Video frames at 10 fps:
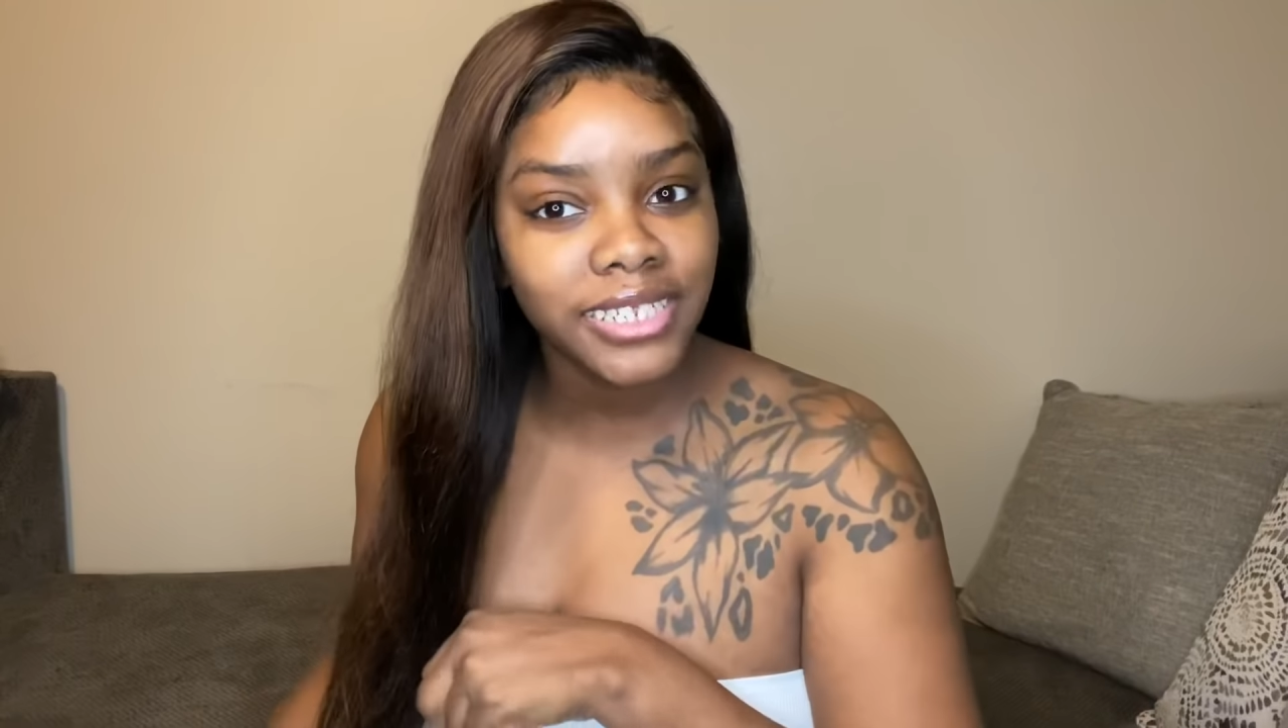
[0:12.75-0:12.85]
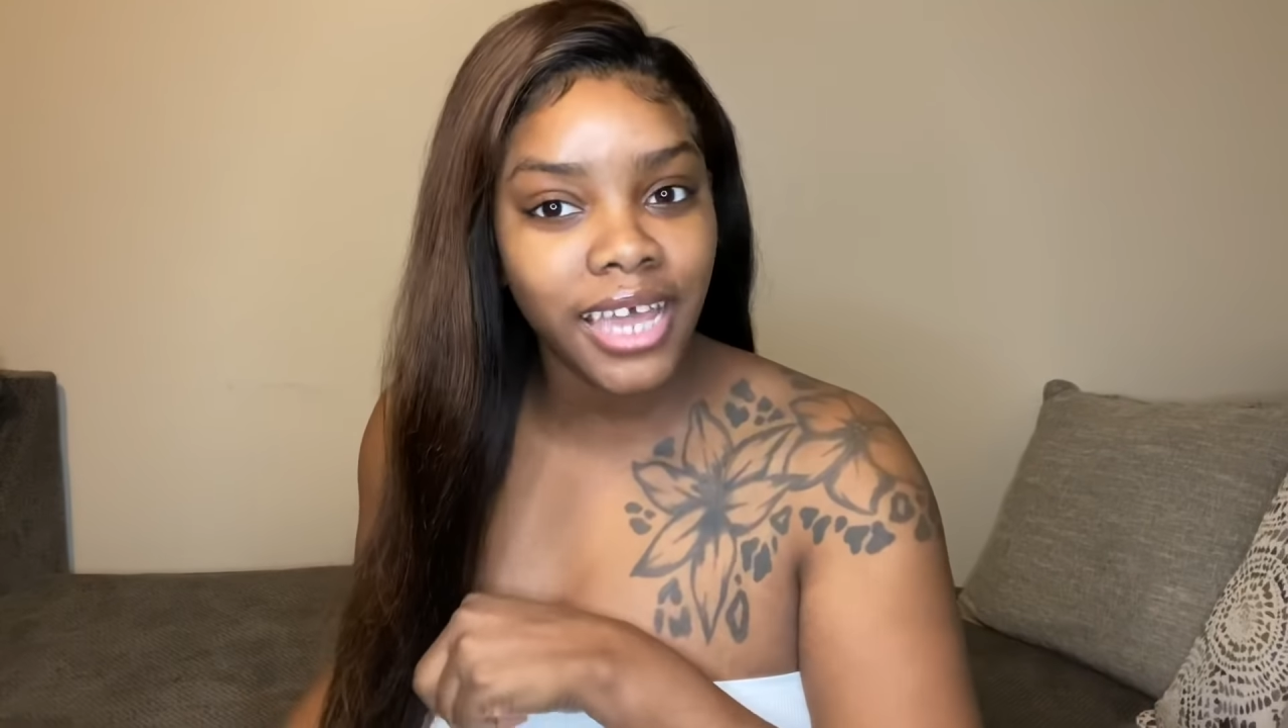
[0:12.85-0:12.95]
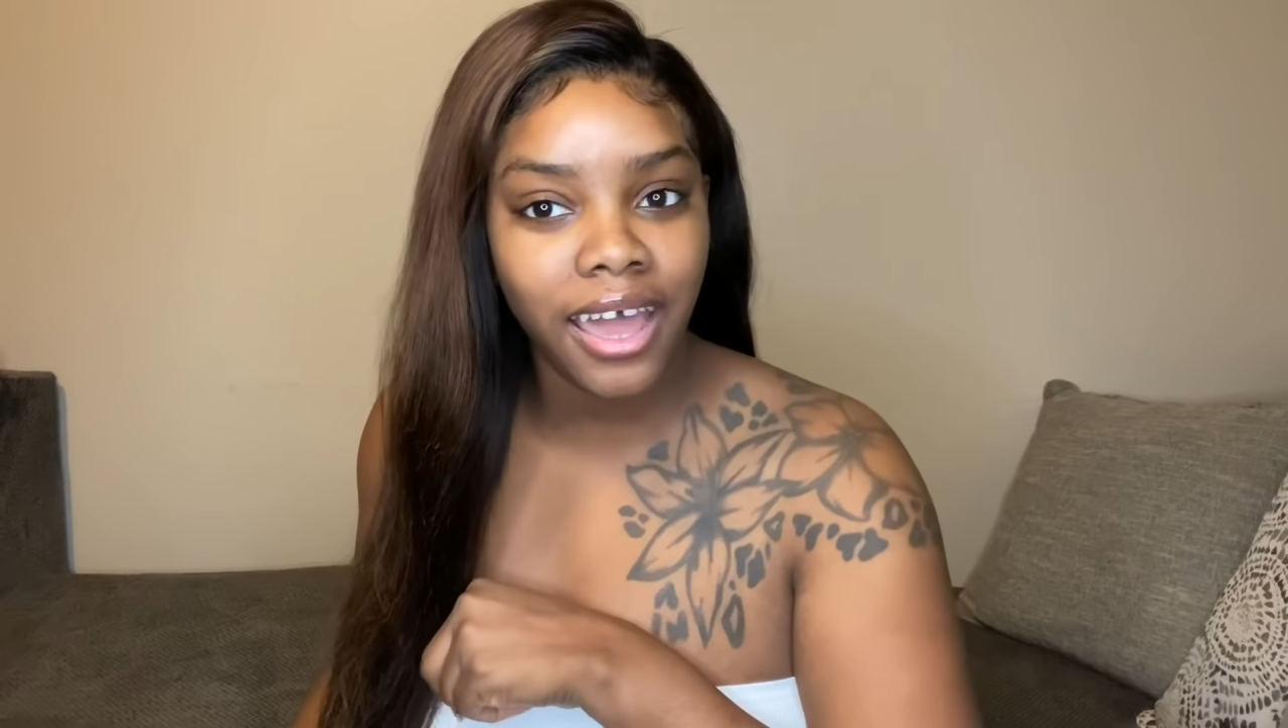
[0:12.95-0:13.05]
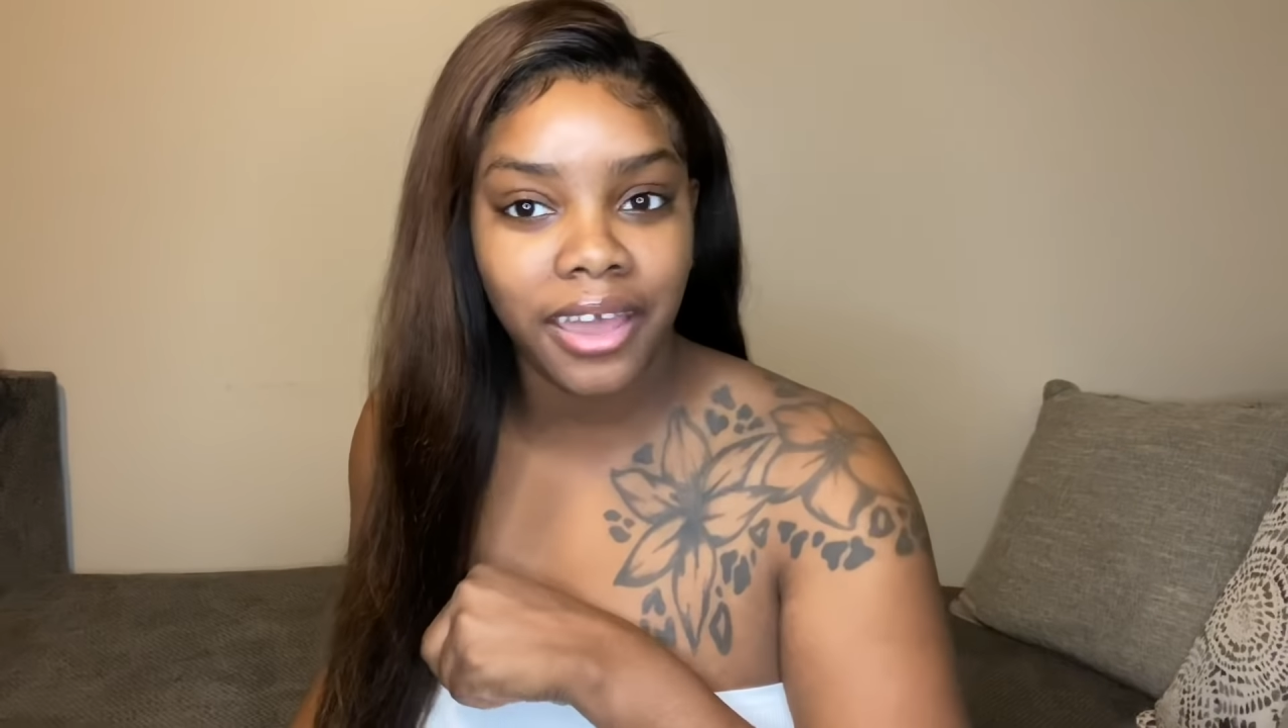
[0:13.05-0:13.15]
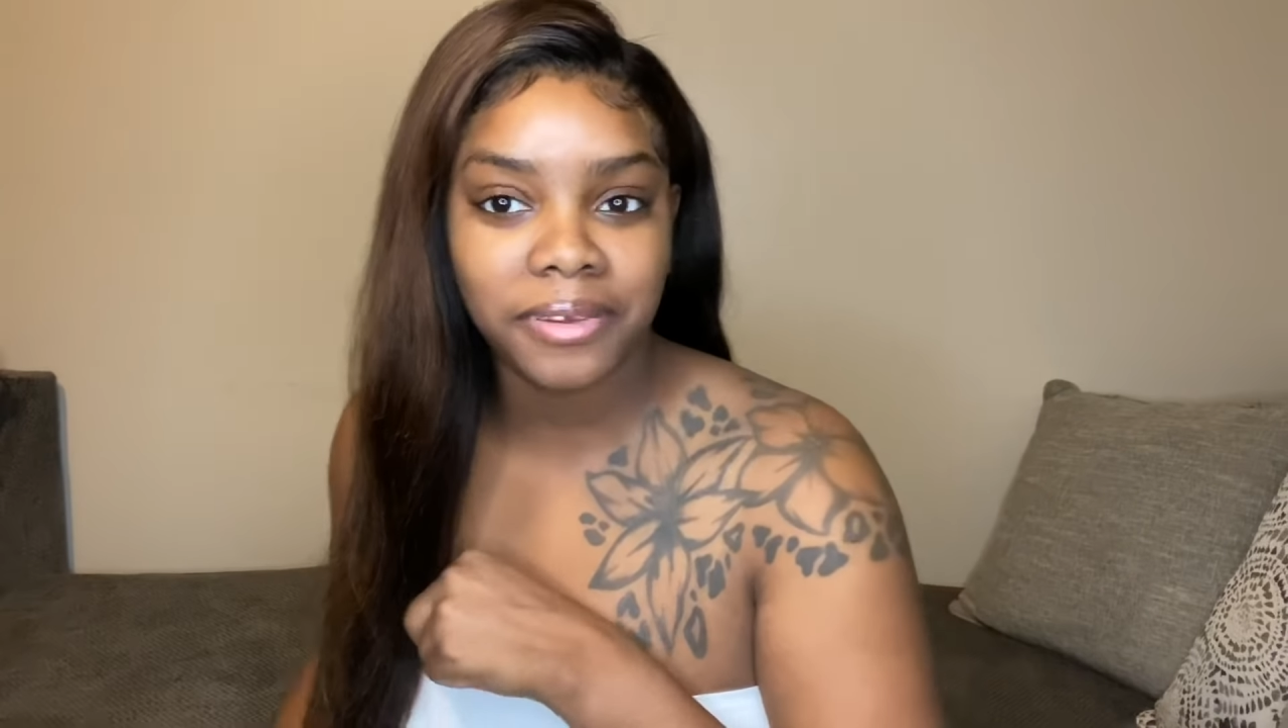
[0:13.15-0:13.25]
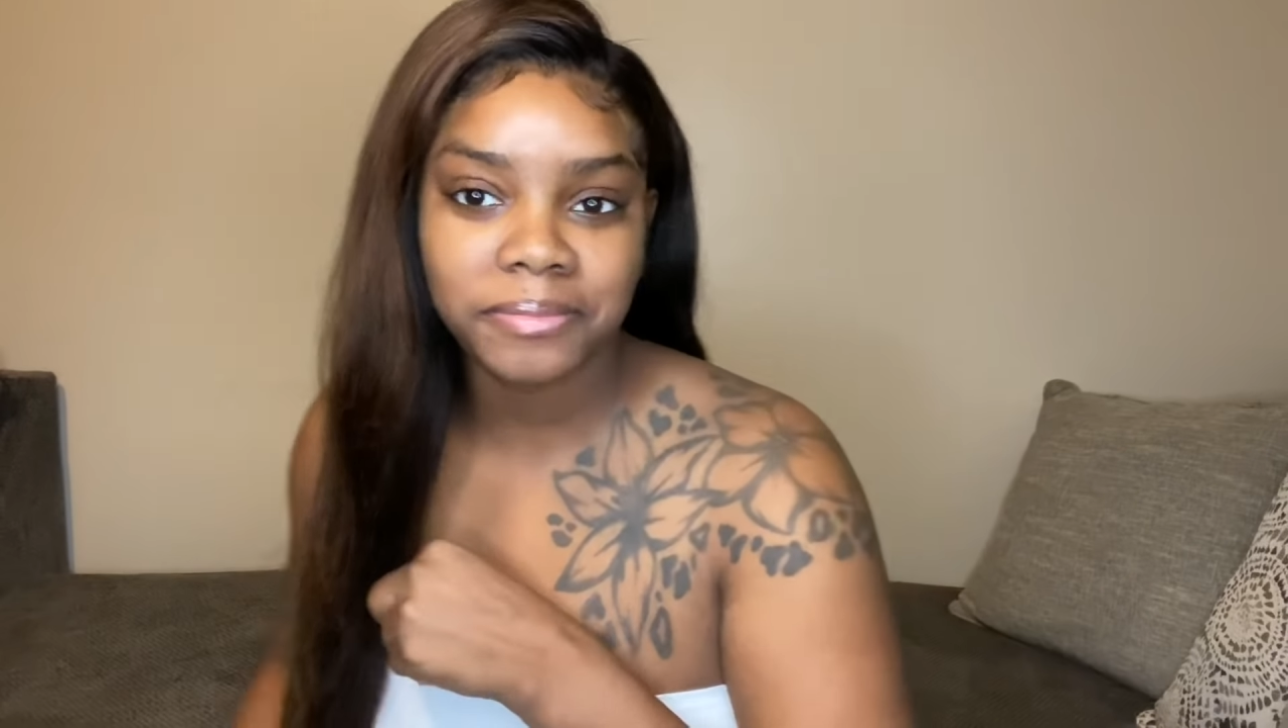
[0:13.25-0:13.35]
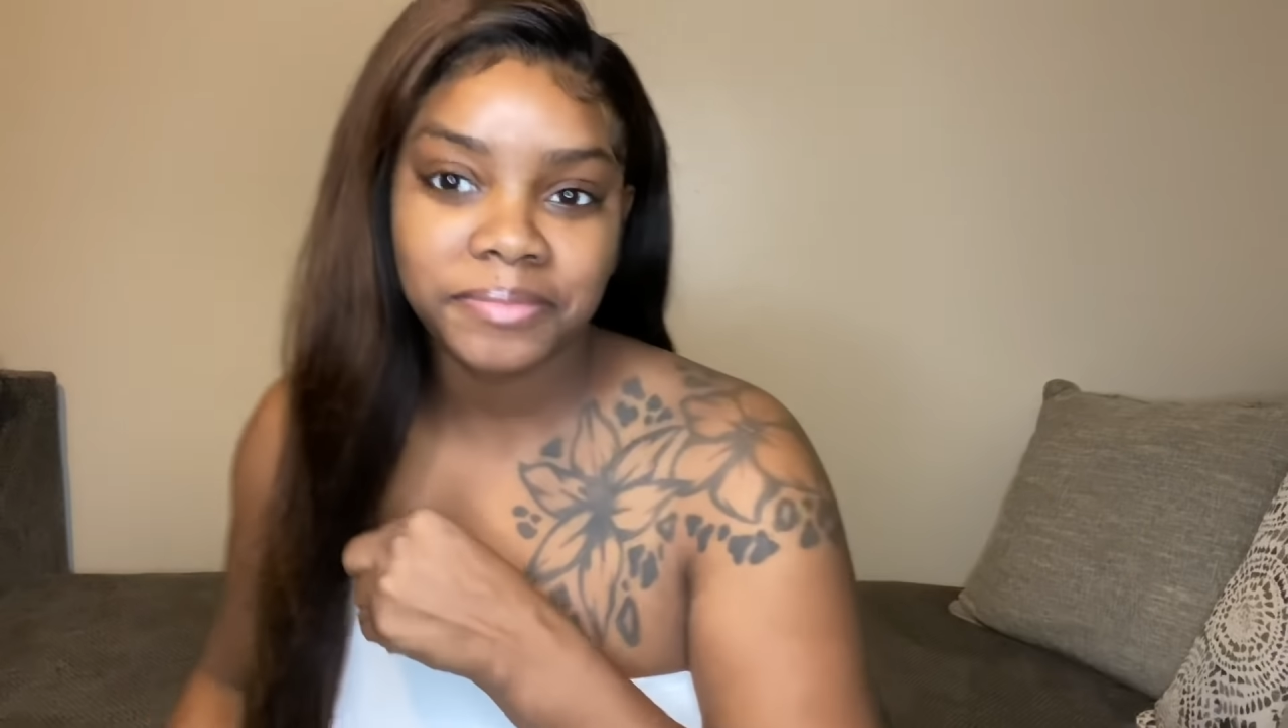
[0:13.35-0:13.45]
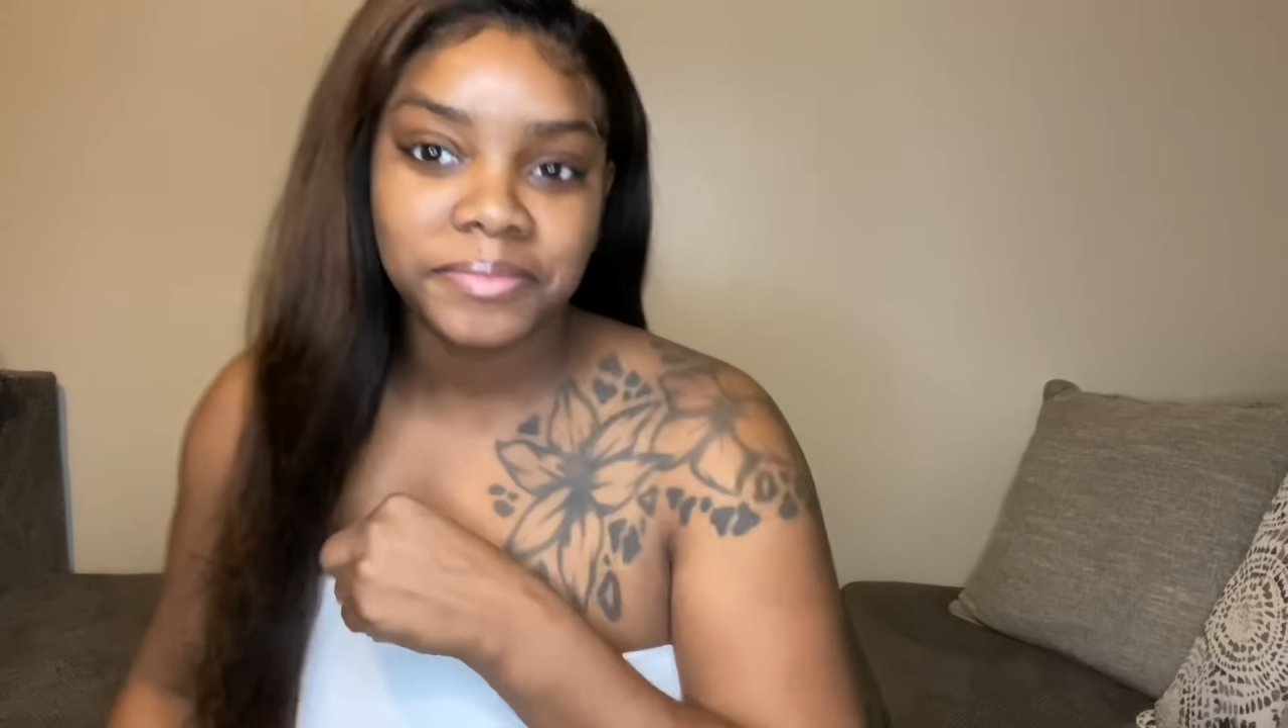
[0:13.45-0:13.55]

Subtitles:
time.